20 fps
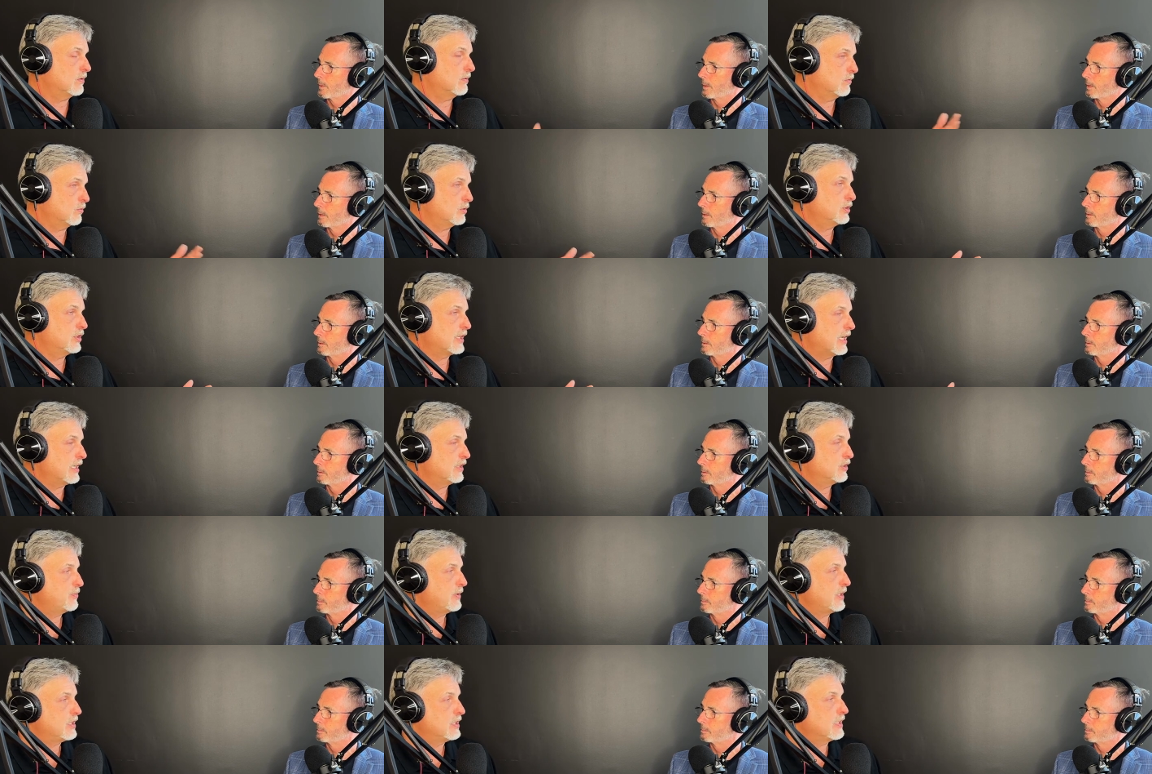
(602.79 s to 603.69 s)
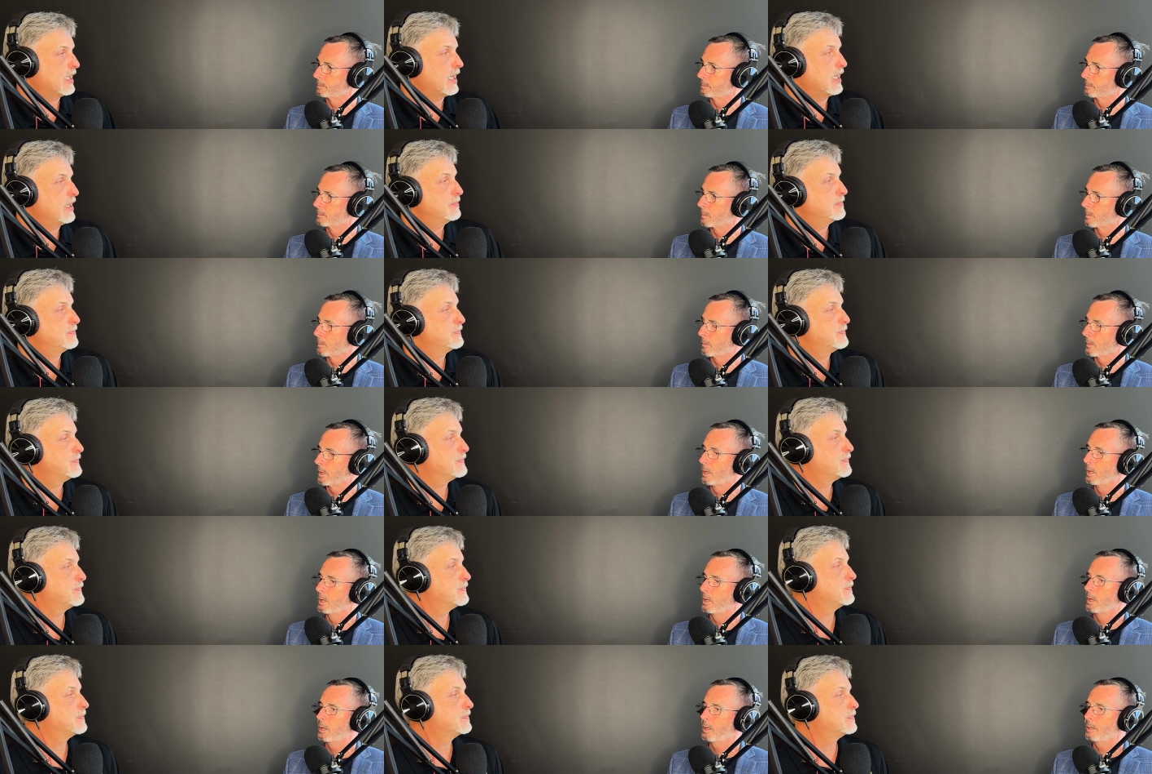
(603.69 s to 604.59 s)
Speaker 1: would you kind of speak to that?
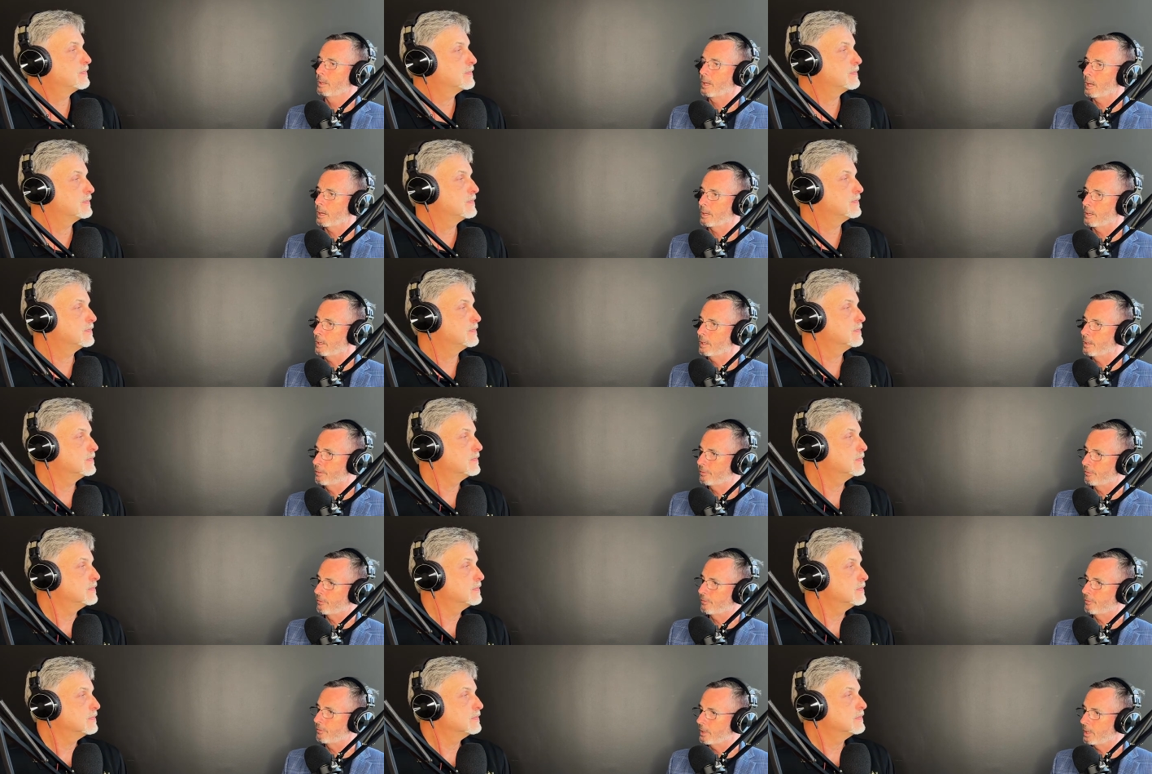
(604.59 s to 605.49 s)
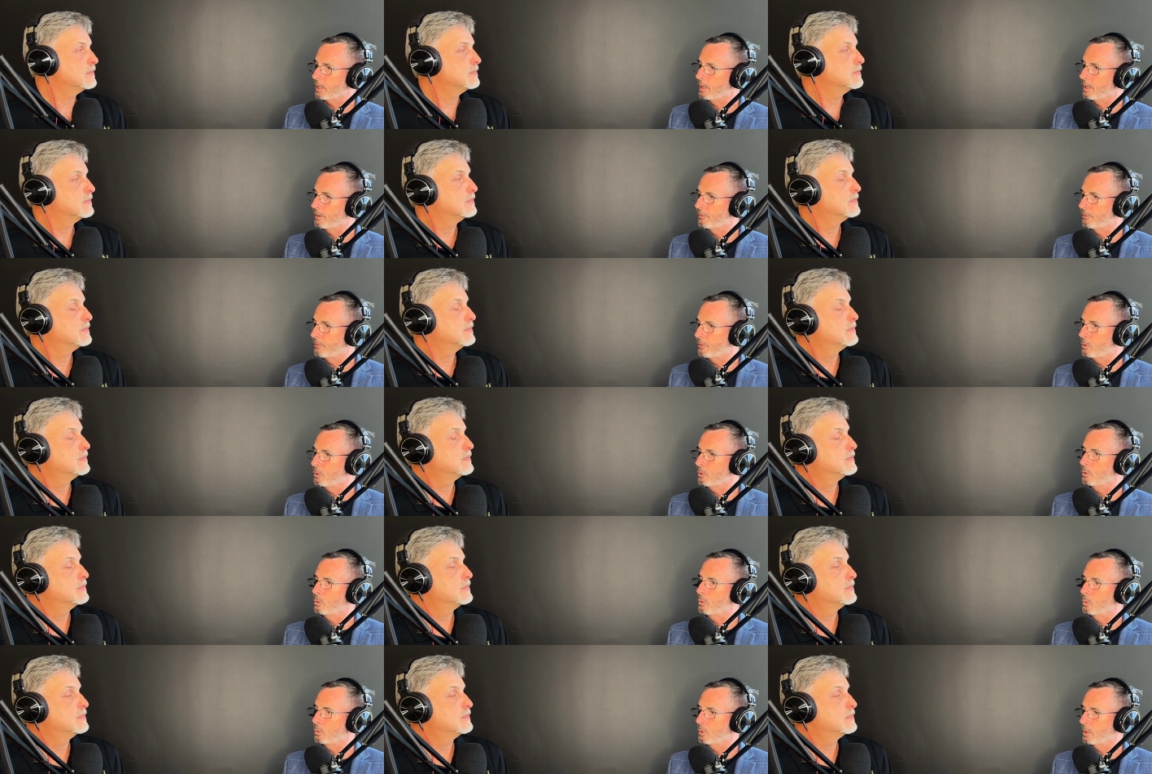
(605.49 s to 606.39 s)
Yeah, if, if,
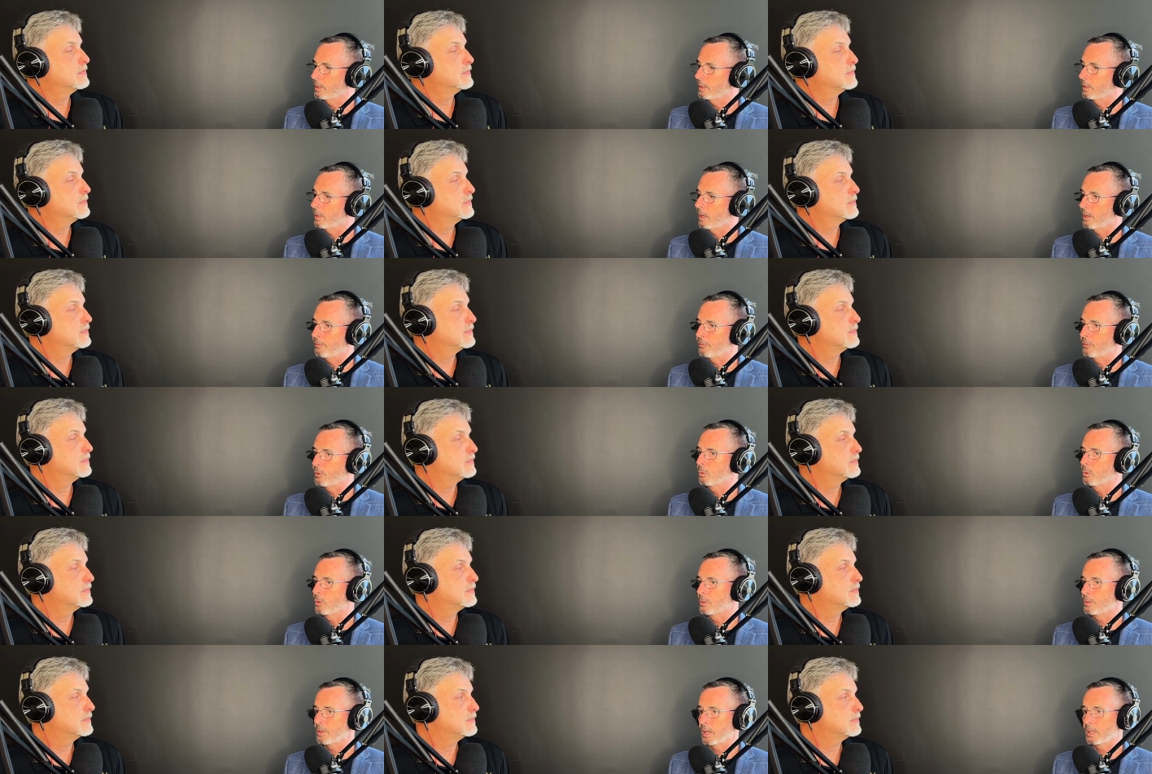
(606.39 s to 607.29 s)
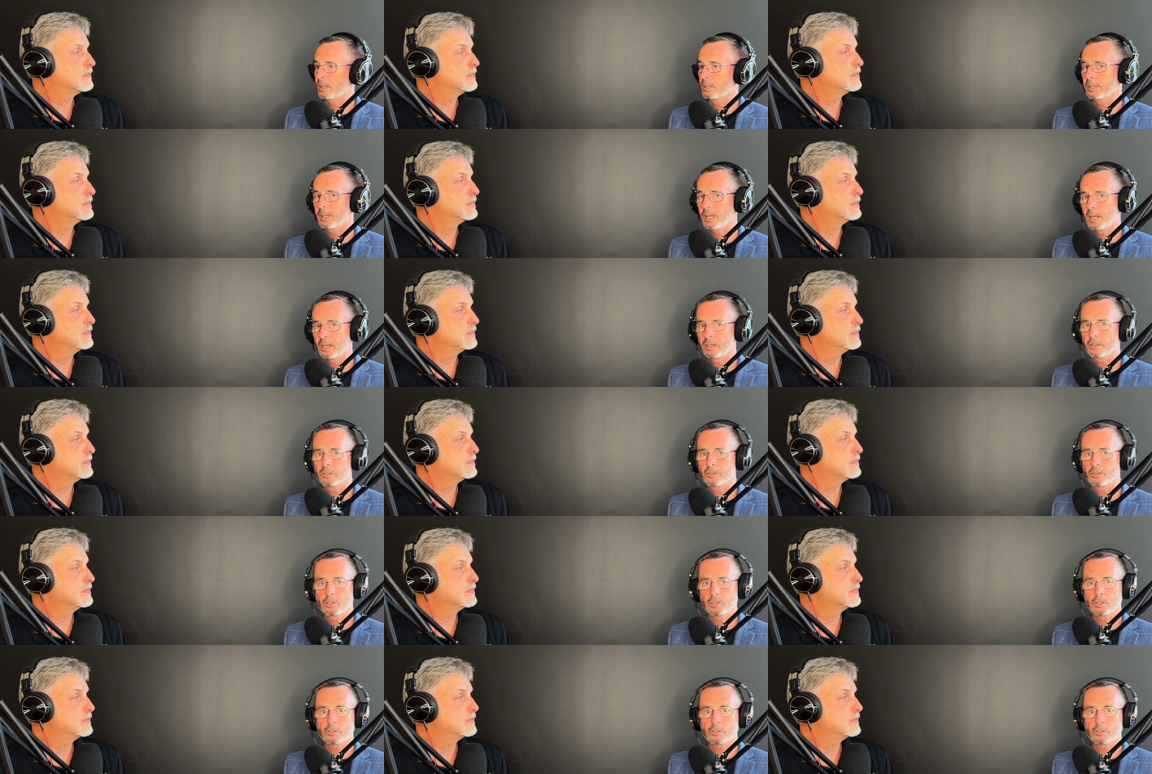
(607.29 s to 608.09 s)
you, if you were delegating to your